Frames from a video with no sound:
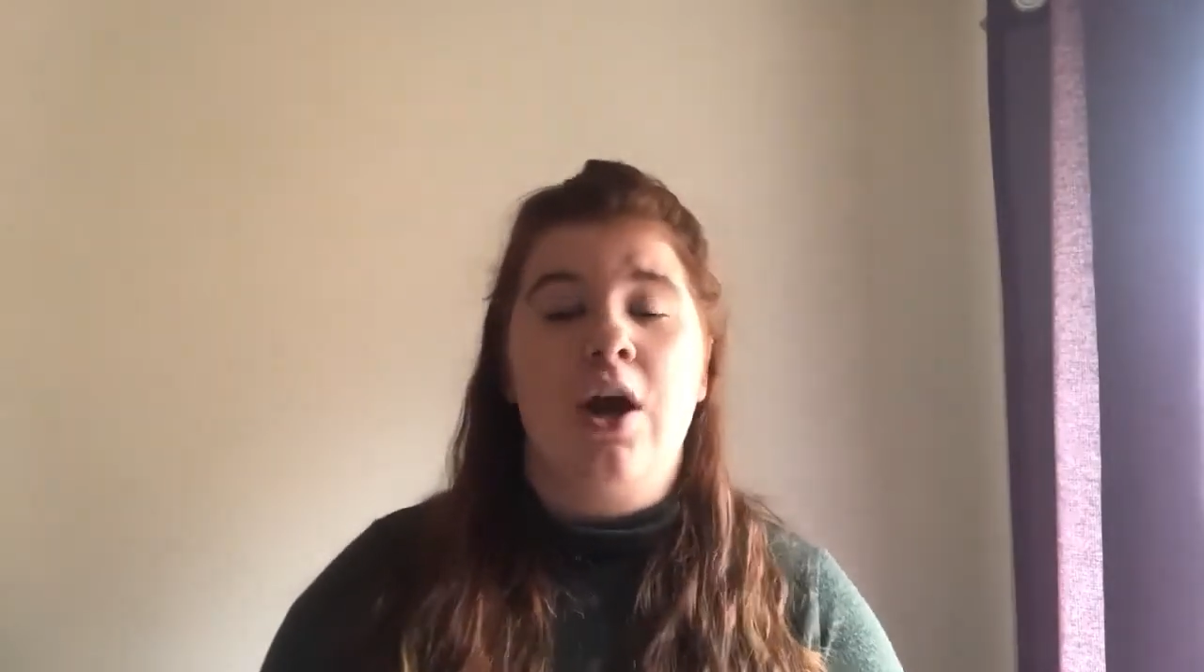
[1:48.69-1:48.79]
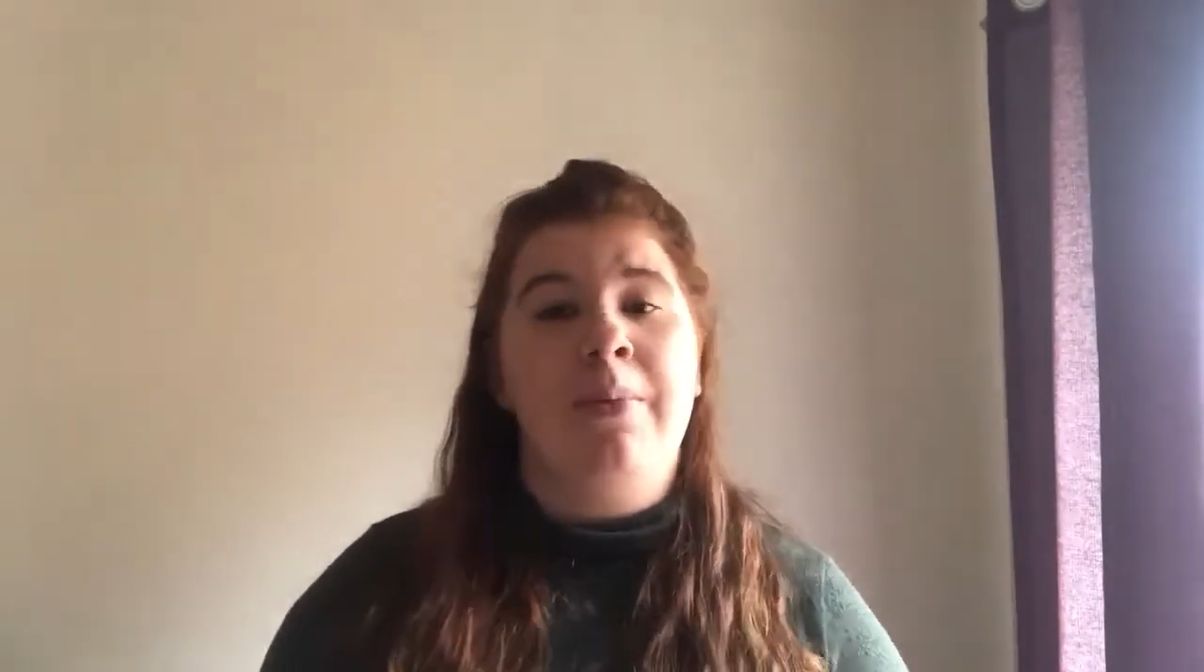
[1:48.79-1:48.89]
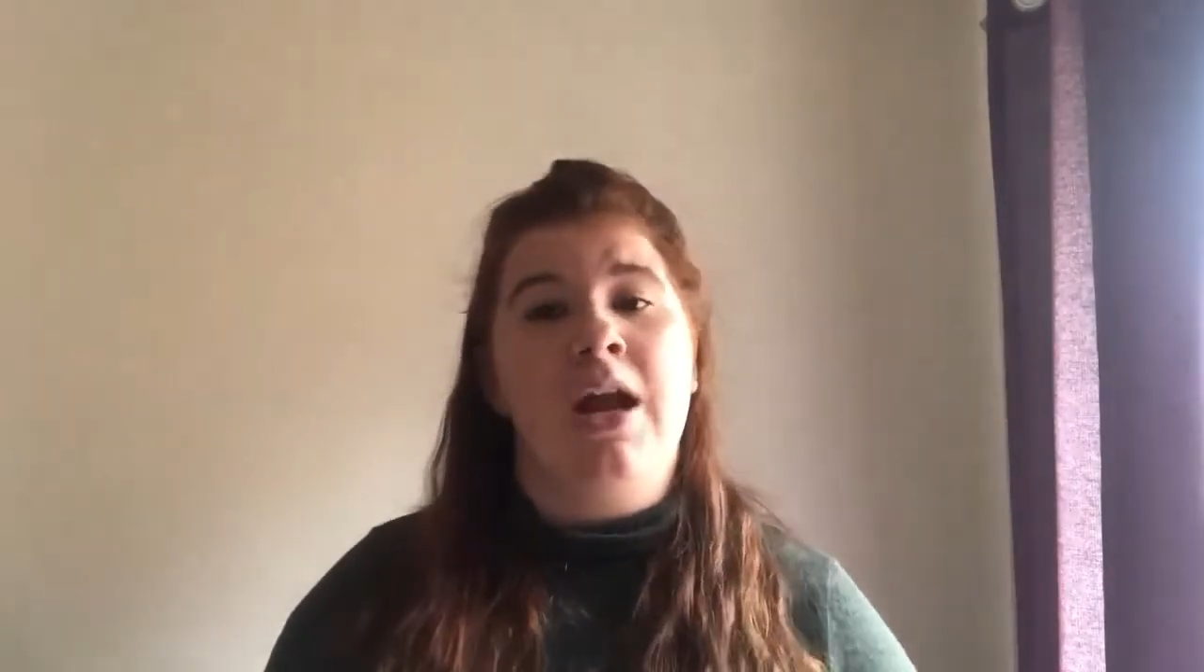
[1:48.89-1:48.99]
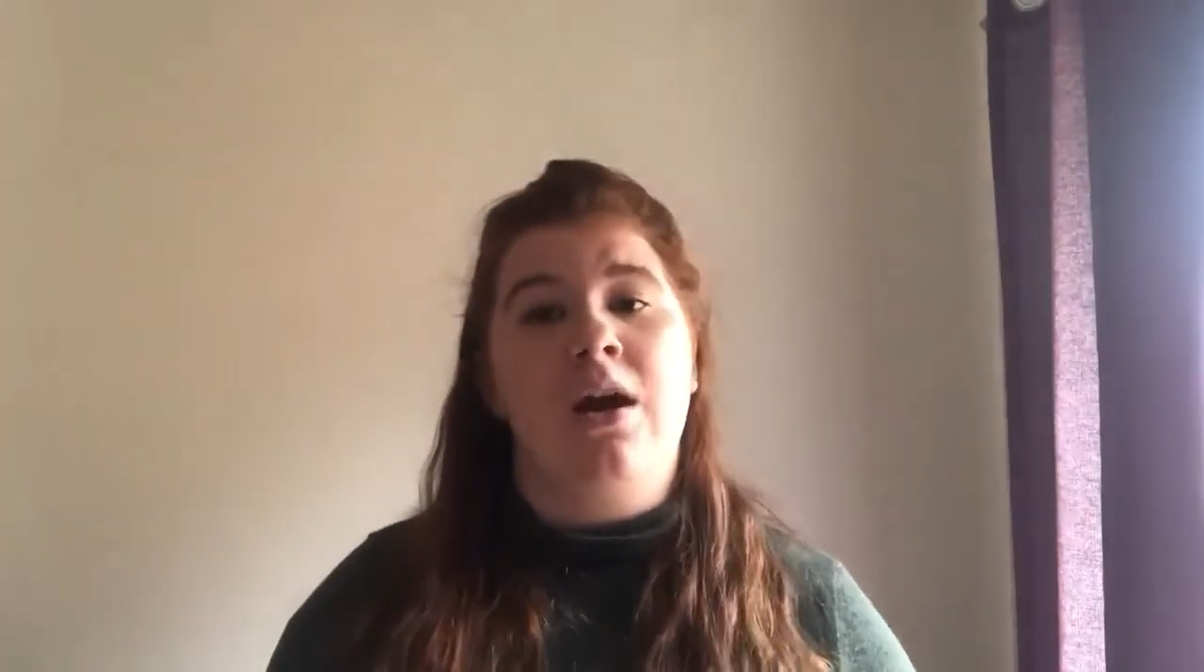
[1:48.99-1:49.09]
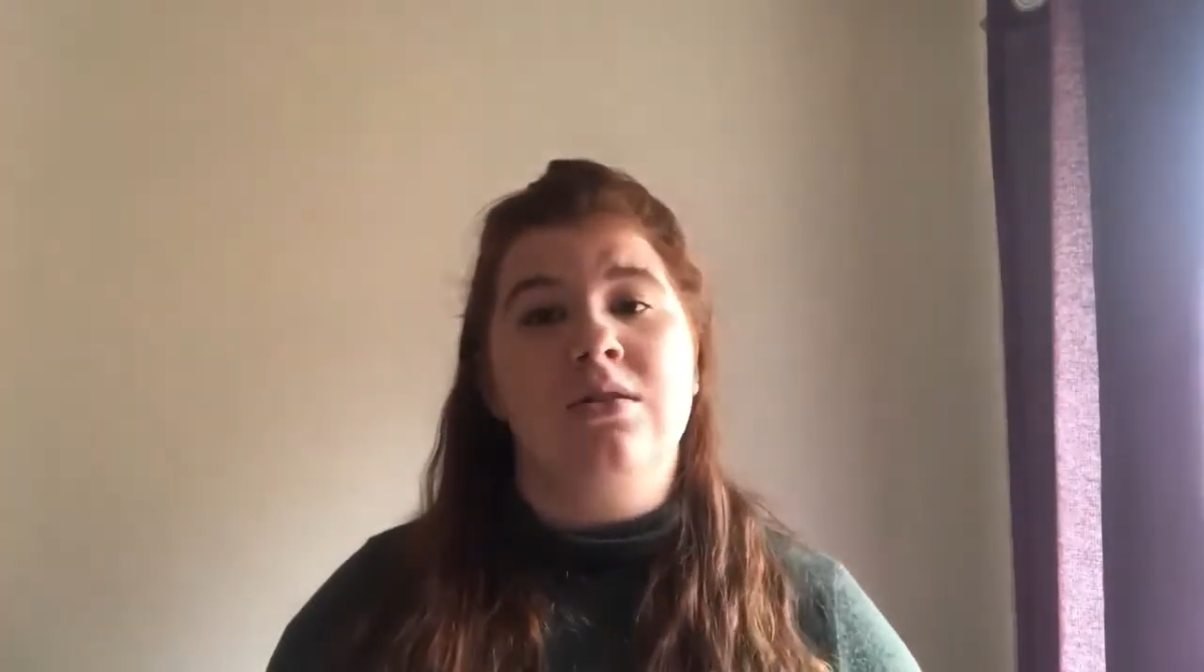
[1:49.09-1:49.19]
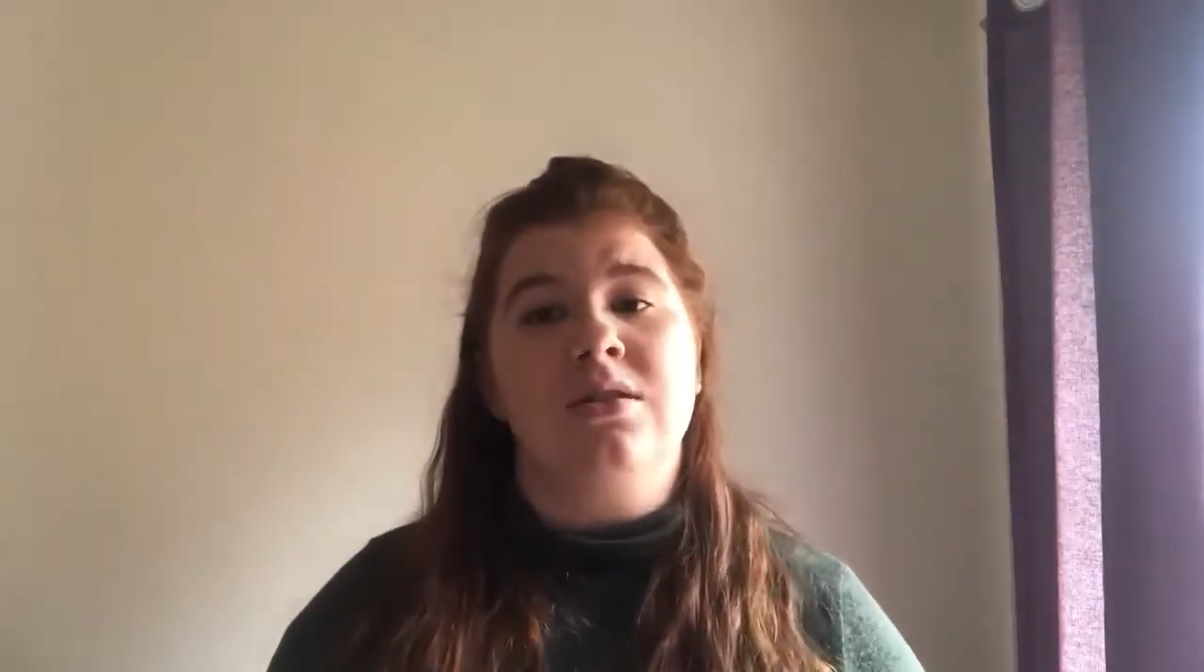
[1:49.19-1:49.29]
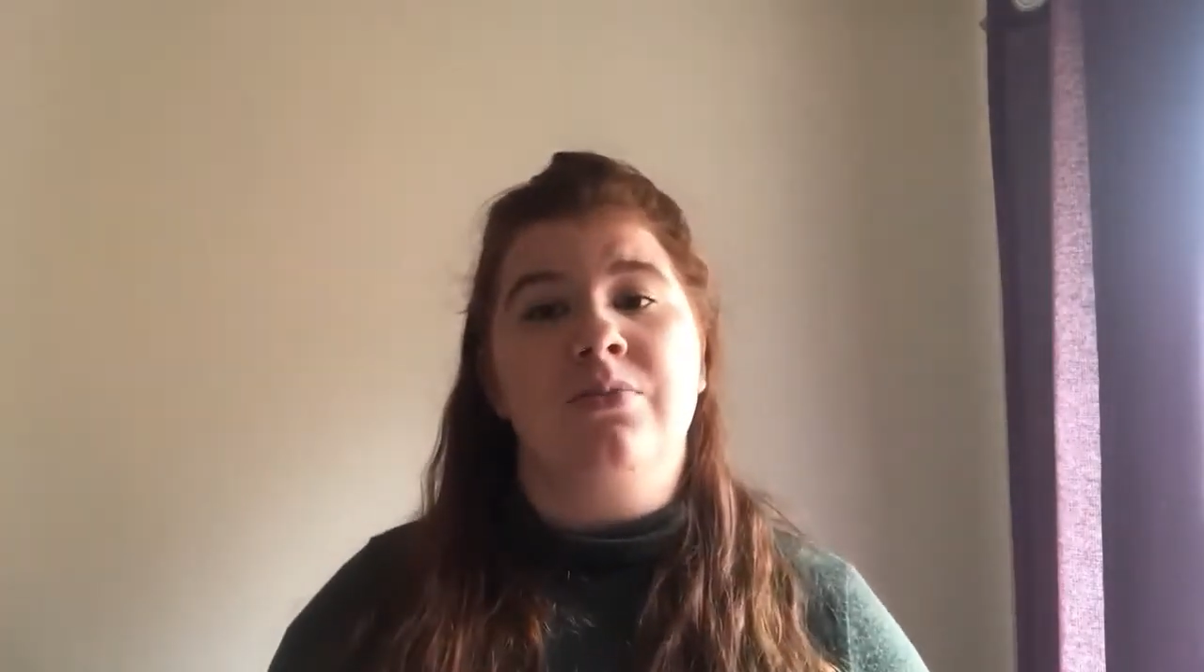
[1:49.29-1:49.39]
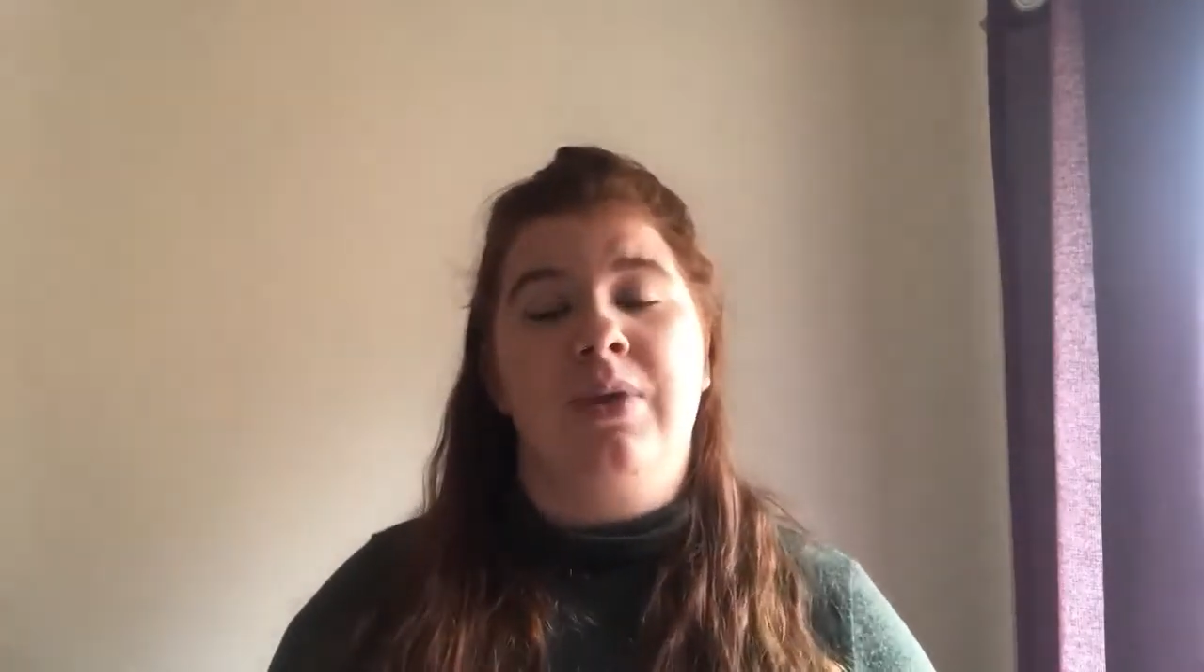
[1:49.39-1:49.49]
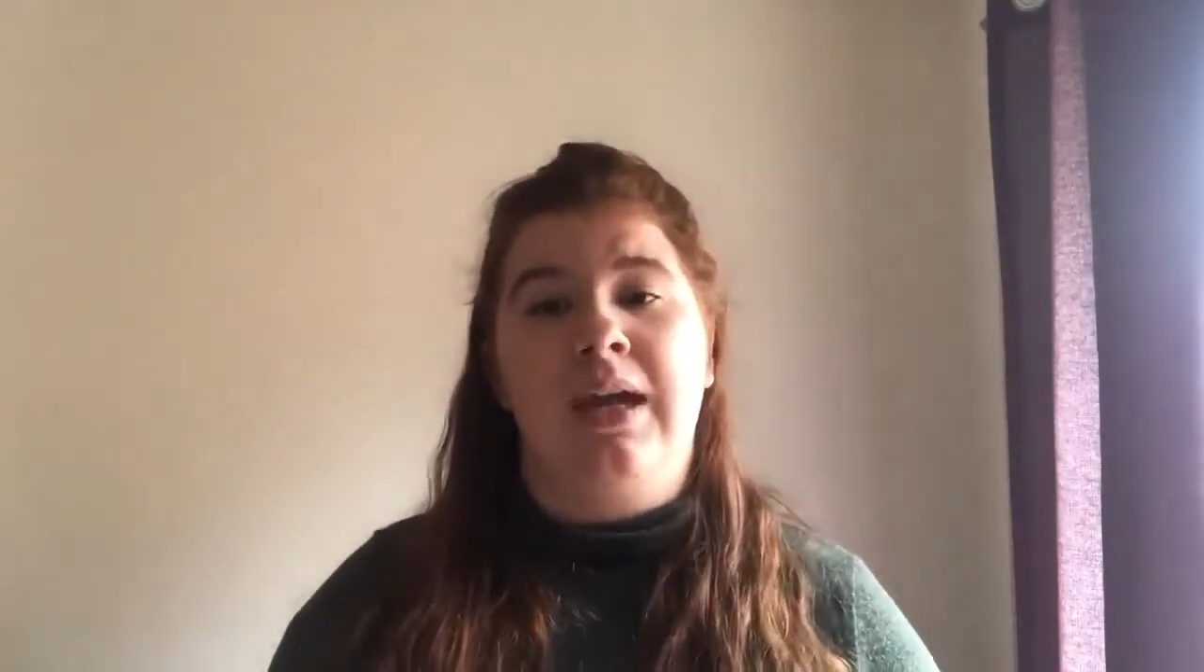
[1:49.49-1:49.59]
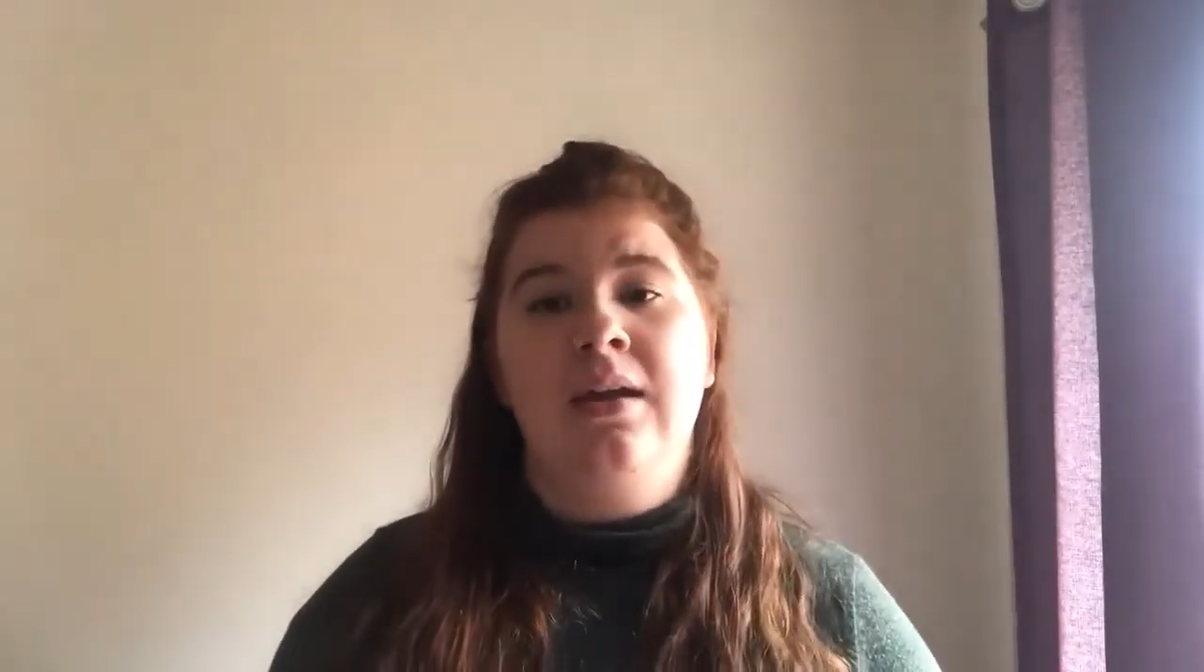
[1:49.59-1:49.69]
come and
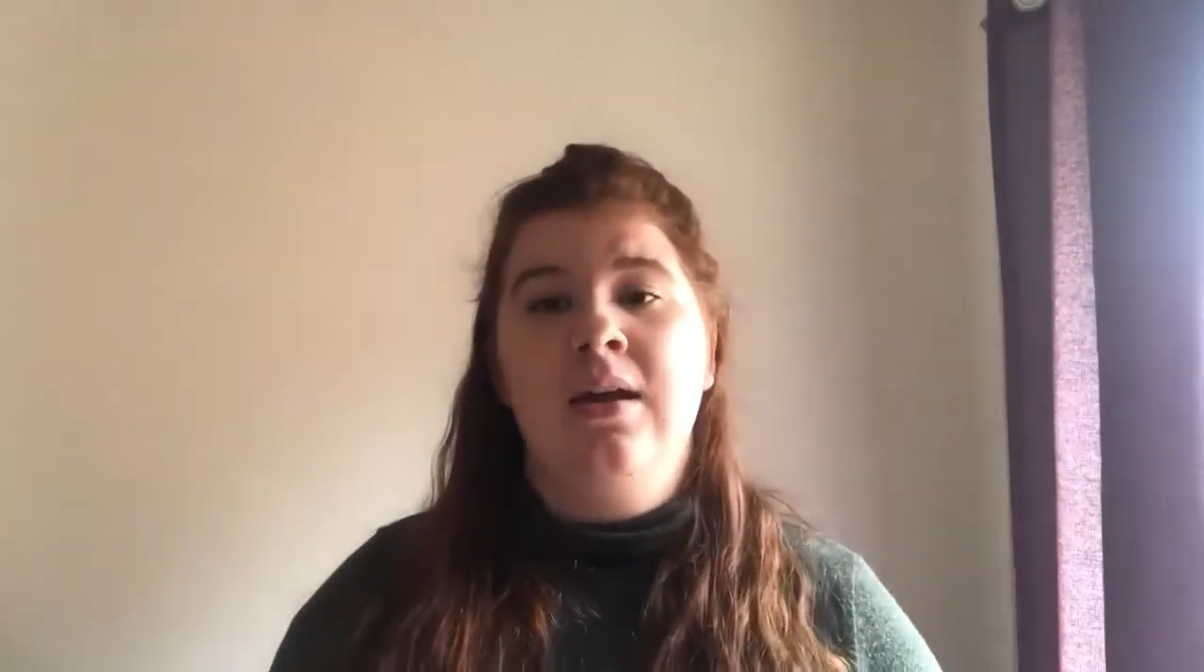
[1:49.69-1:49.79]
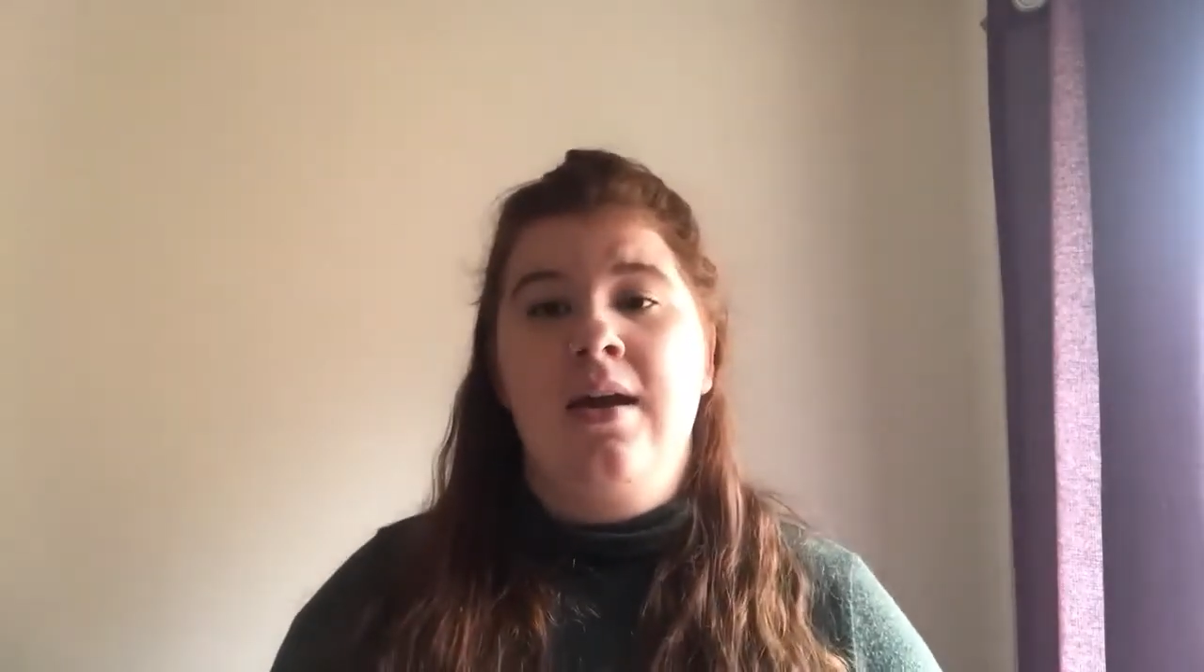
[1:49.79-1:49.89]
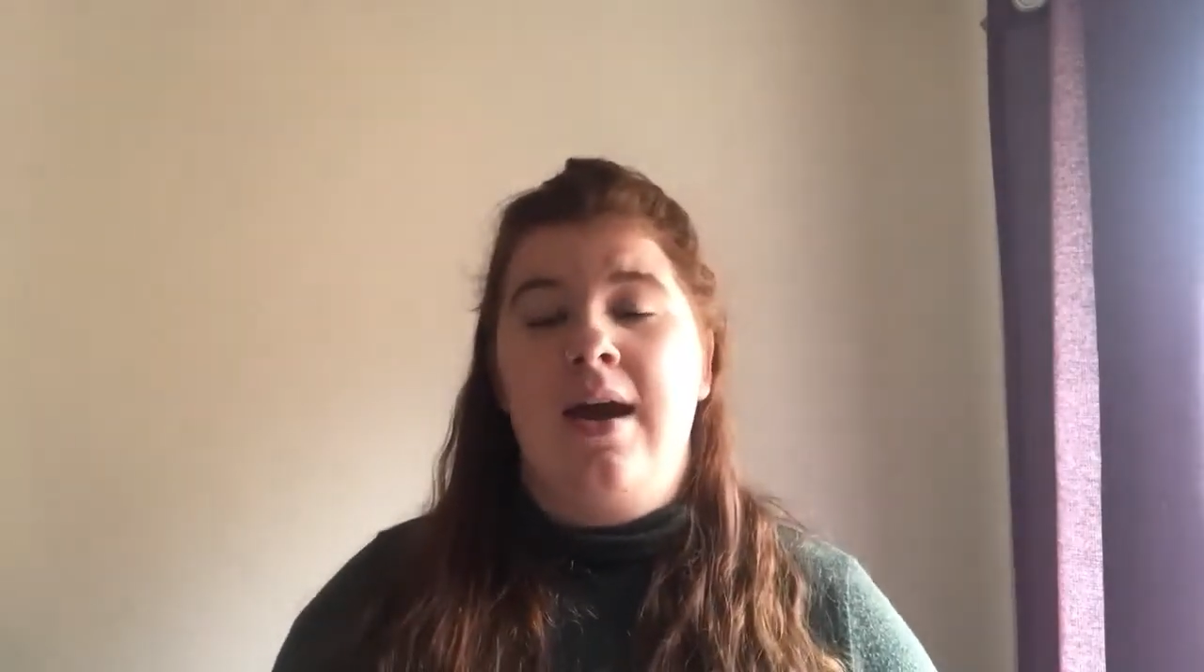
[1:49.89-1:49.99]
ask me,